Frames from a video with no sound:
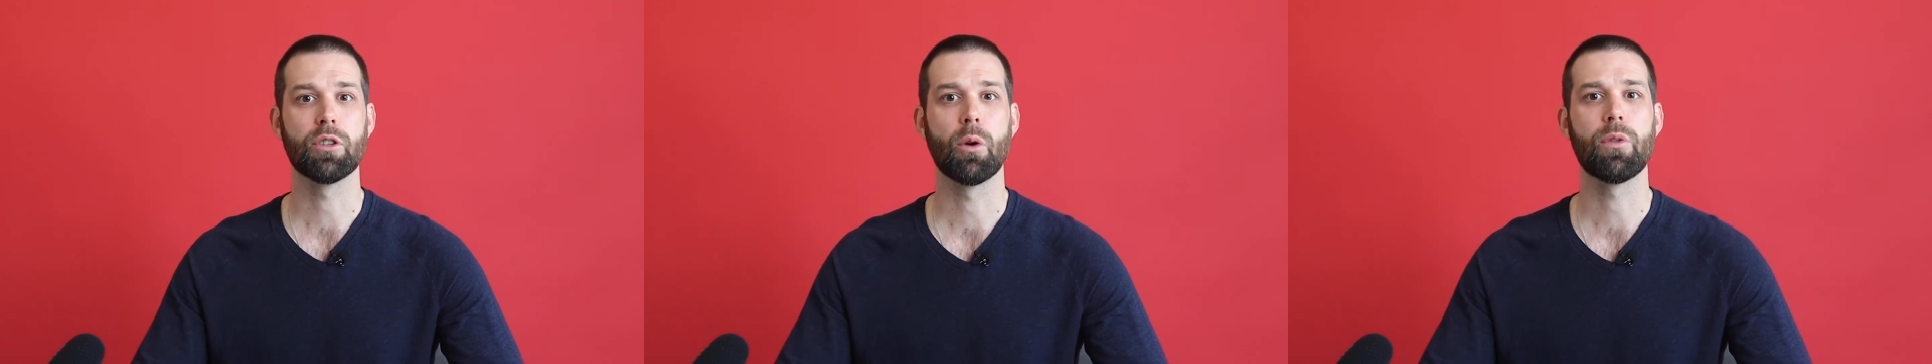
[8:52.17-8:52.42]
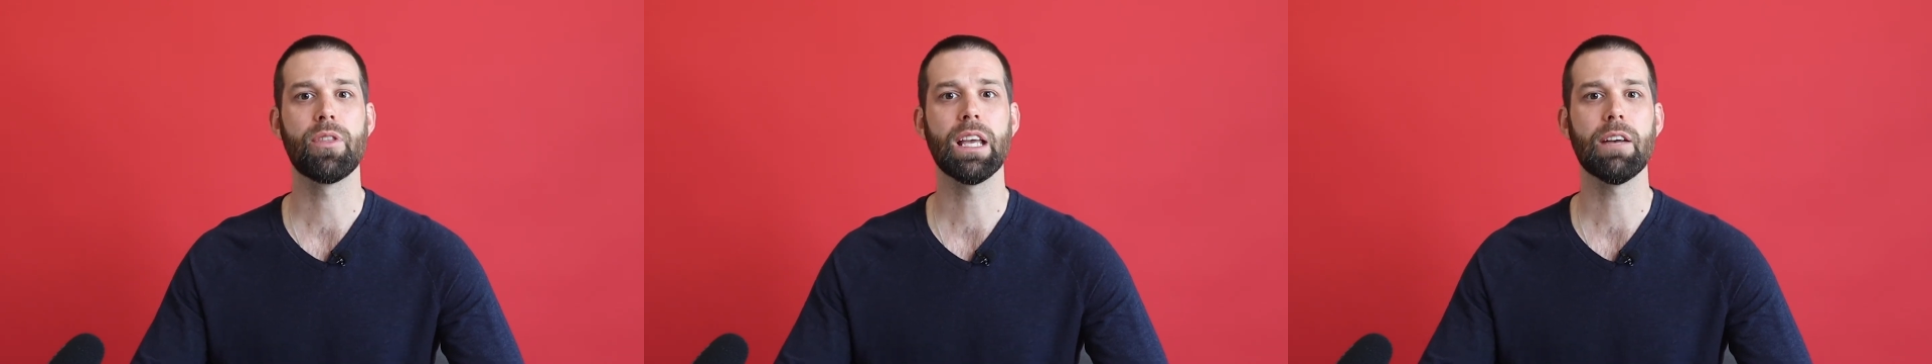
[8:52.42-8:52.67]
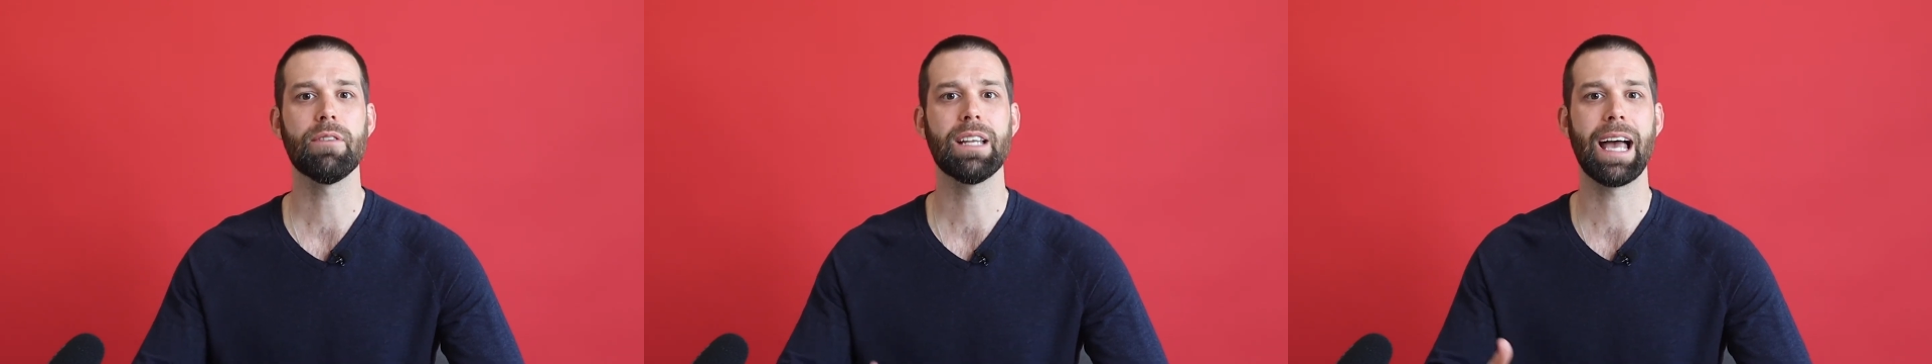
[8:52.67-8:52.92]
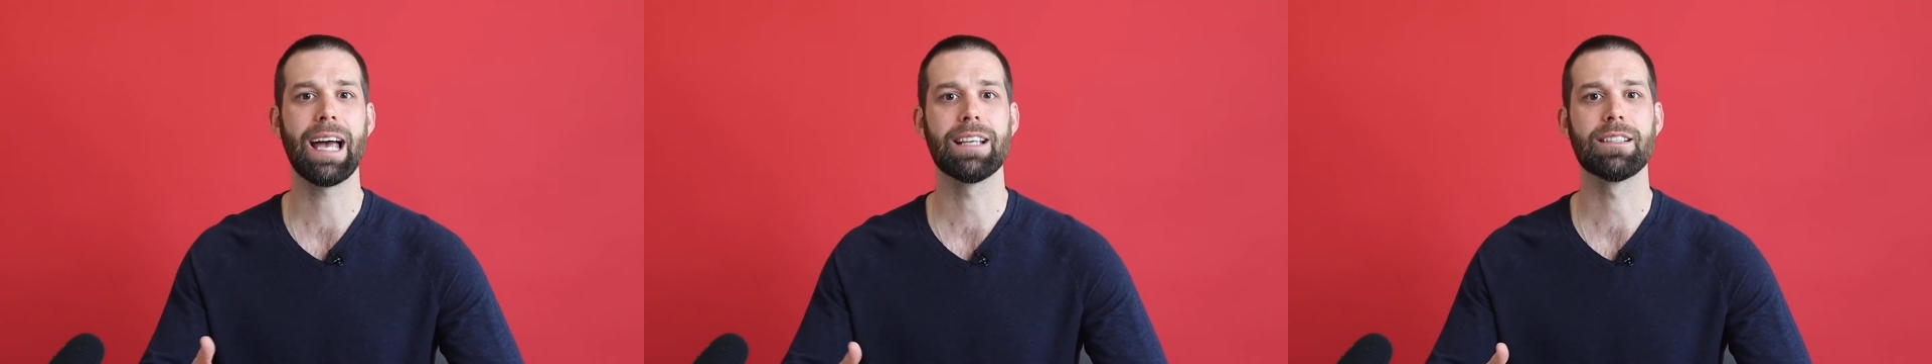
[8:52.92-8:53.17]
So think of
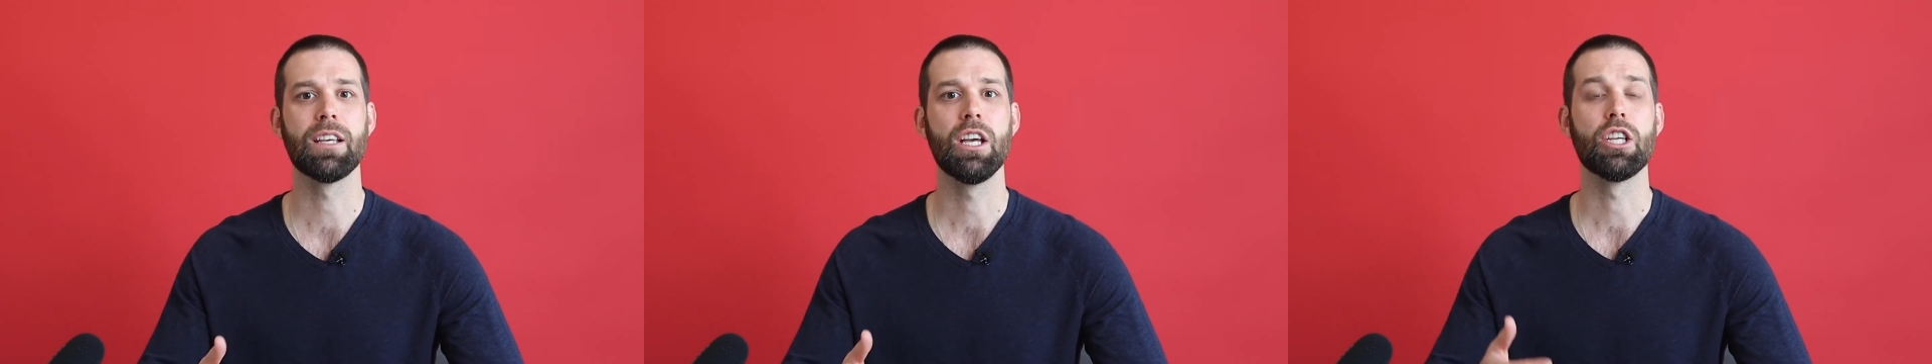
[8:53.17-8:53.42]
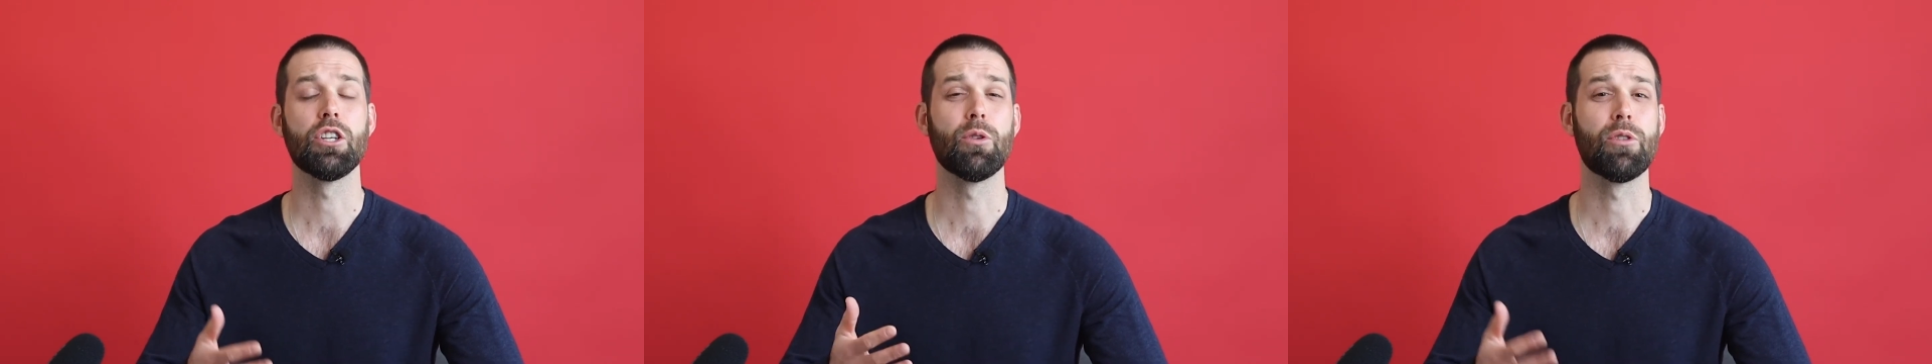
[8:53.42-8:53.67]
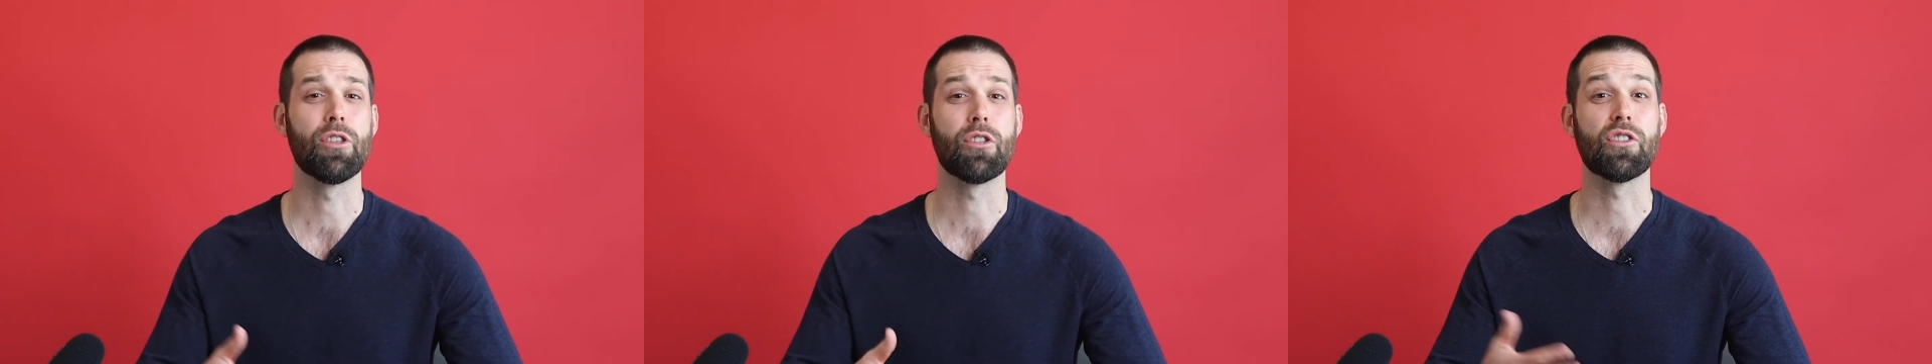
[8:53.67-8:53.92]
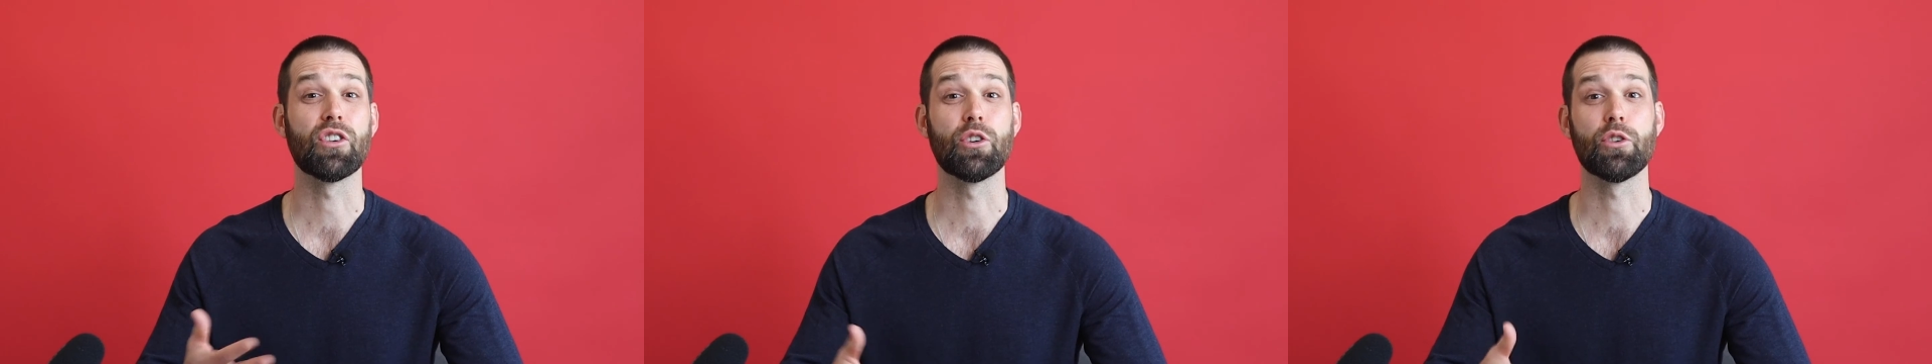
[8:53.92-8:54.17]
it as, the
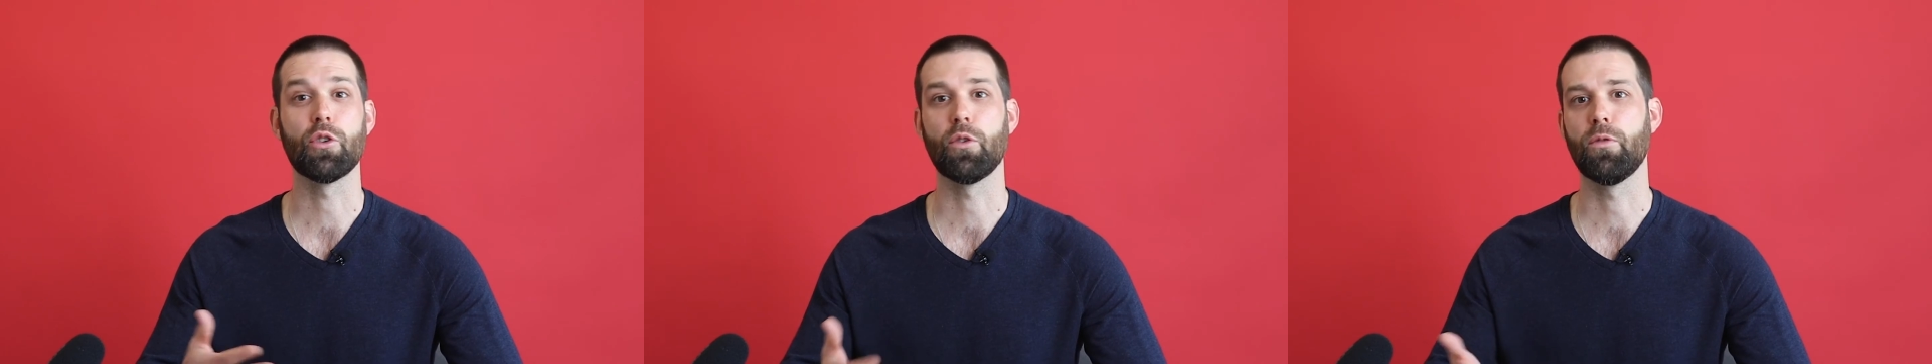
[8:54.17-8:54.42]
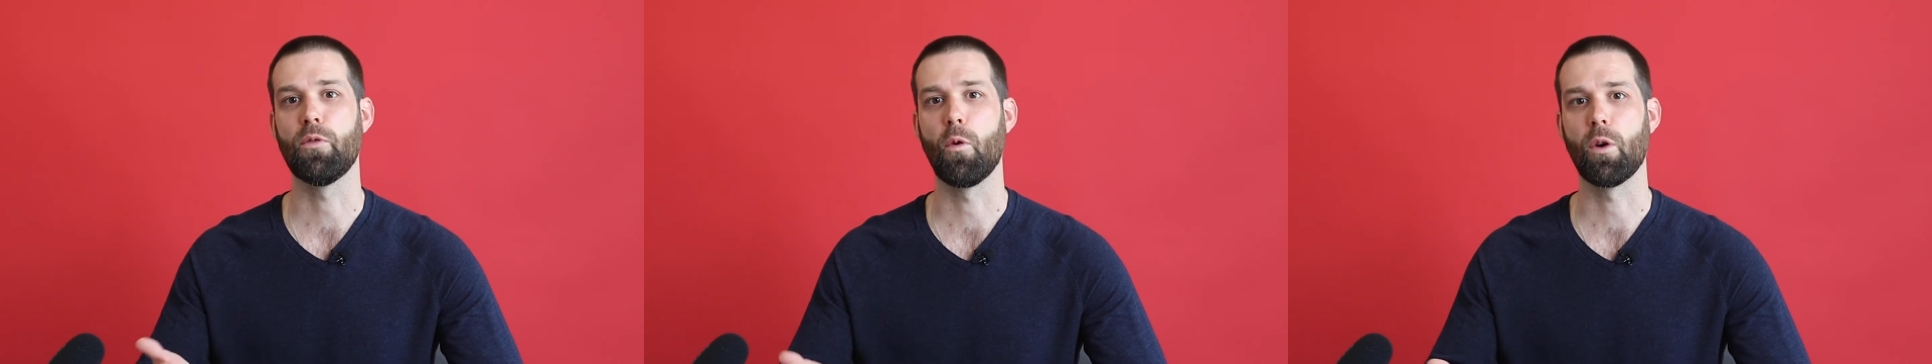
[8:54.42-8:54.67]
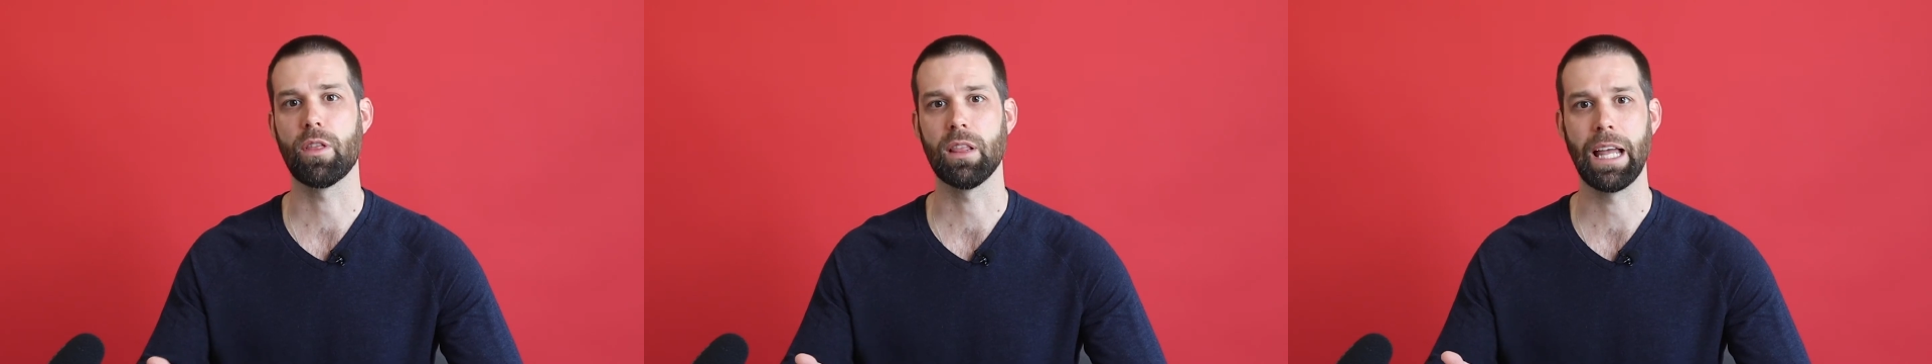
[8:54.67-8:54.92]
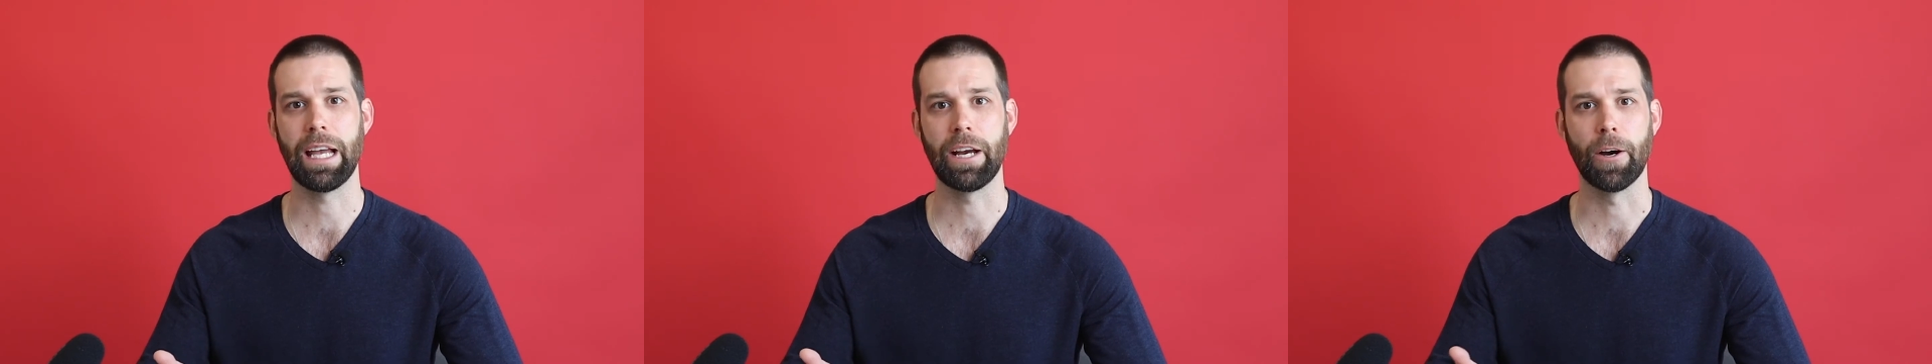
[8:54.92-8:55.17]
third or fourth
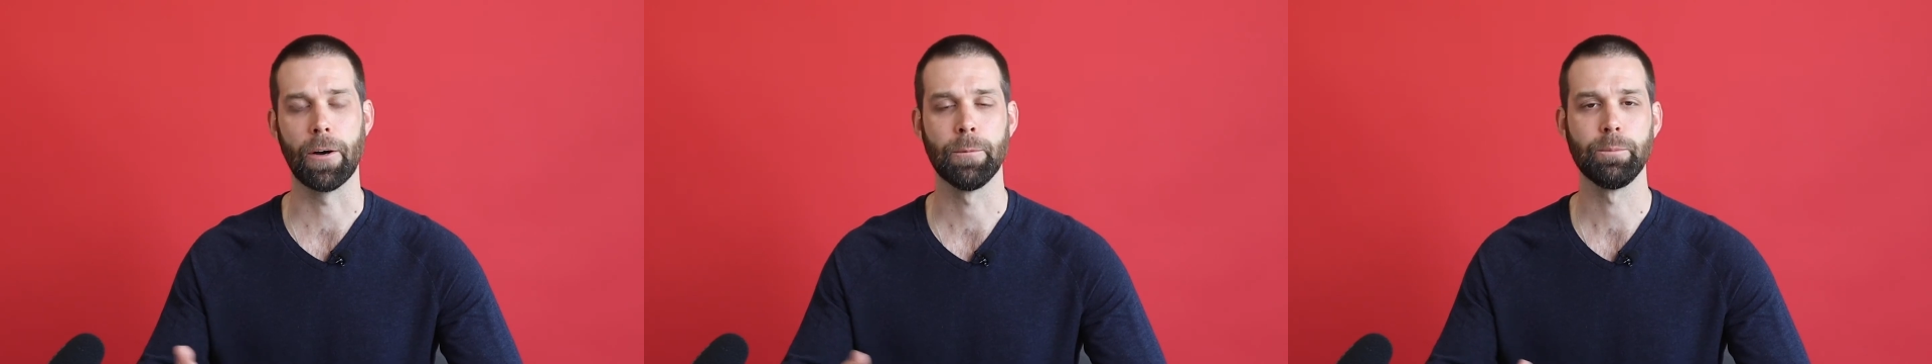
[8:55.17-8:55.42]
layer.